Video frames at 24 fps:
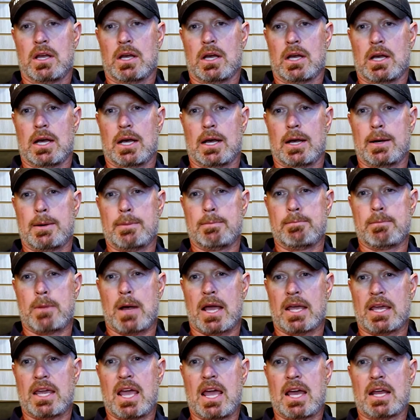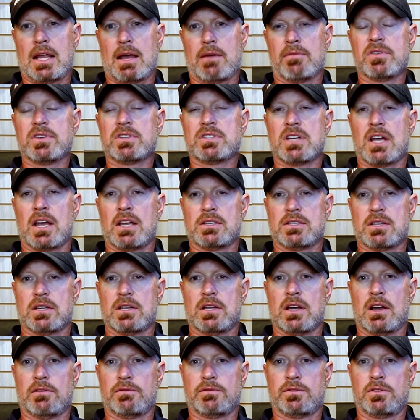I can't emphasize
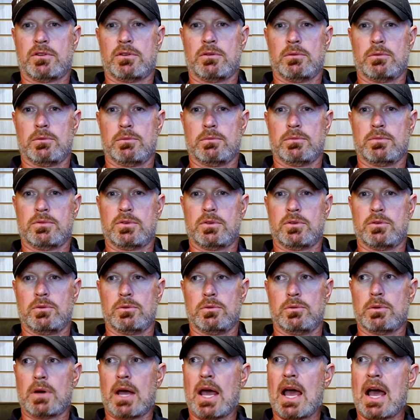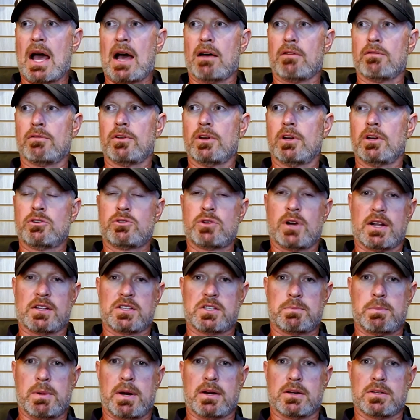enough to have
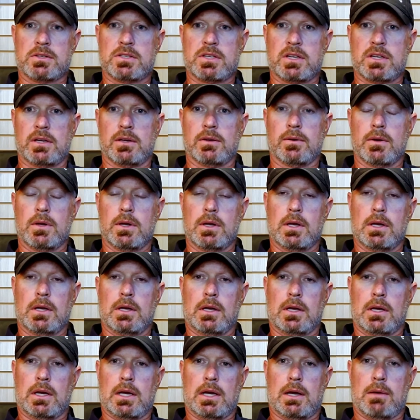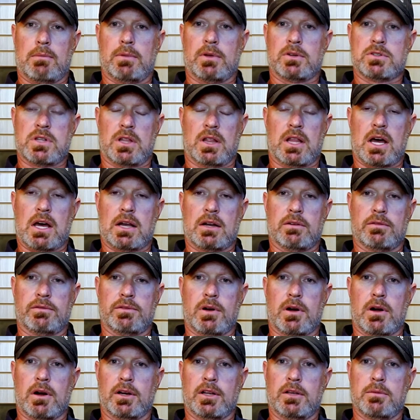transparency. There's a lot of
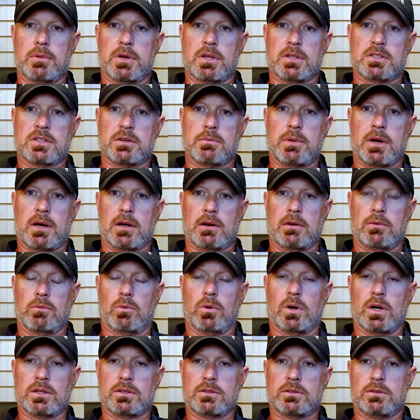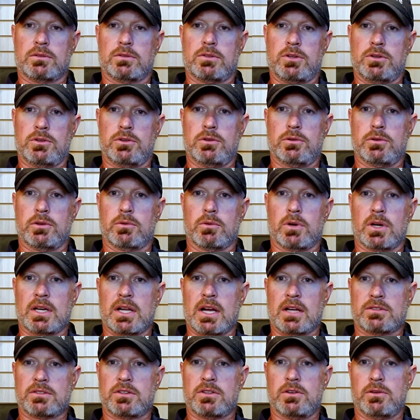arguments about what to do and what
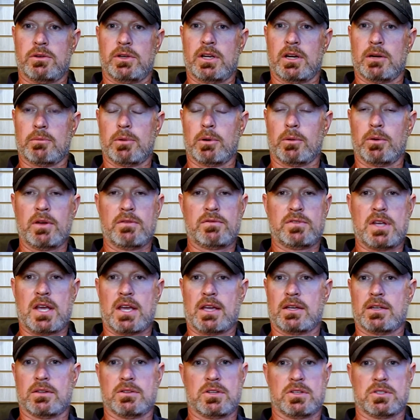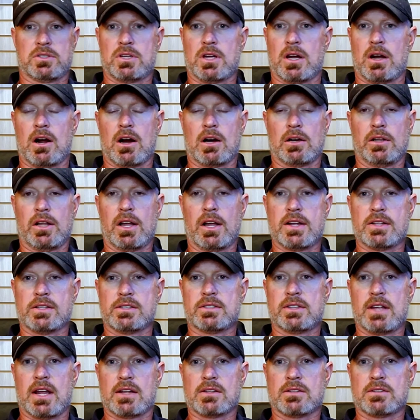not to do here, but we've taken just a hardline
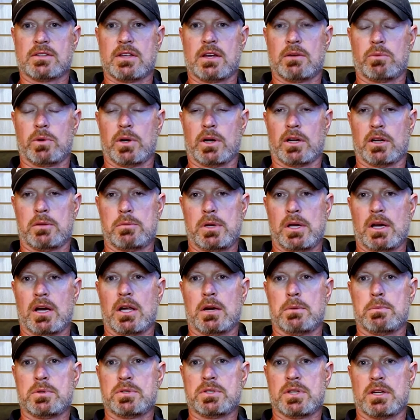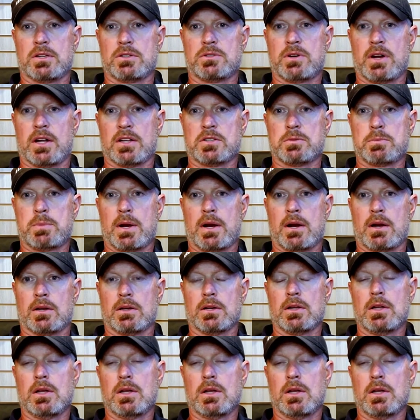stance that we're going to be 100% transparent.